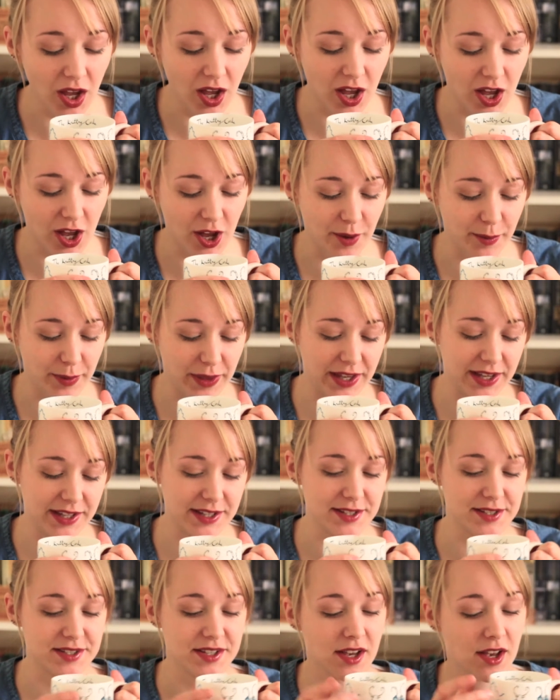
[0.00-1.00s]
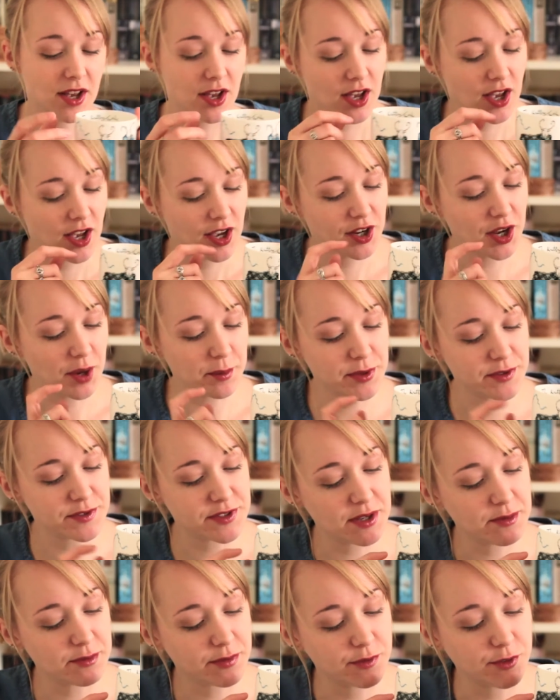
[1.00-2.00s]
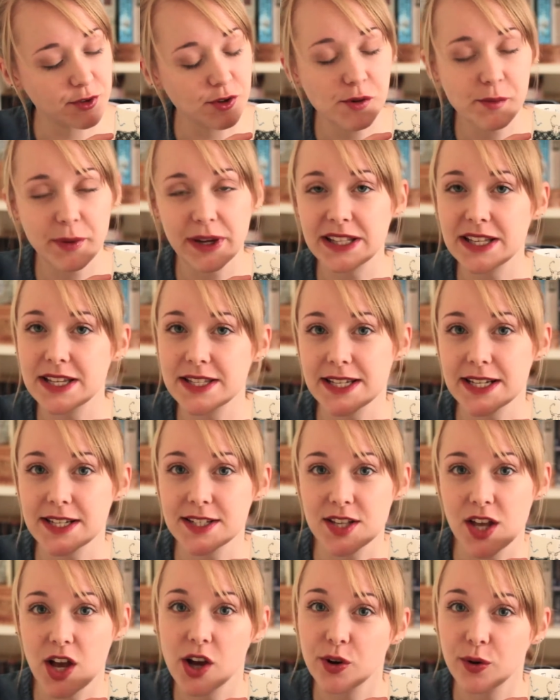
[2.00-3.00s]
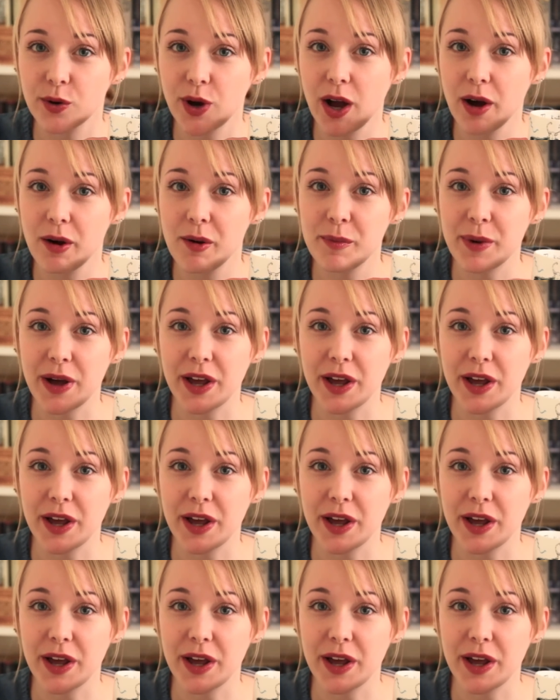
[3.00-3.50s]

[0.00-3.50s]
It is a cup you've seen before, my knitting circle cup,